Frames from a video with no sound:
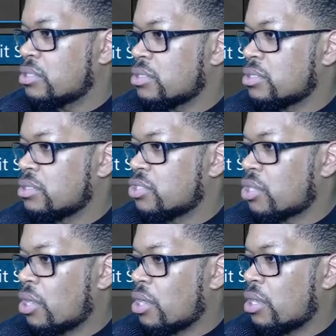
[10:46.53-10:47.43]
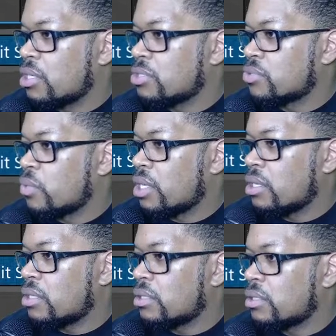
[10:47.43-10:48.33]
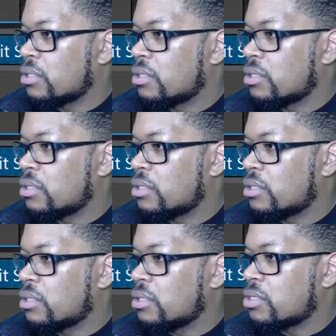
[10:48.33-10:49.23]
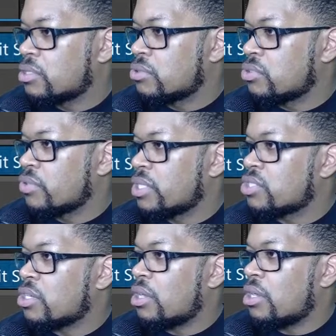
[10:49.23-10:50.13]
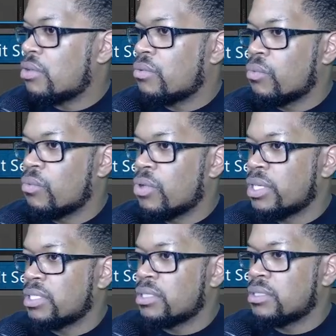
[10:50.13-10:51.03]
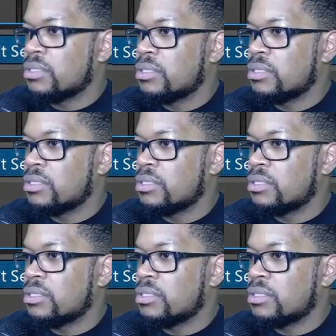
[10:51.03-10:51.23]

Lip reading: the jaw as well. So joint jaw 1.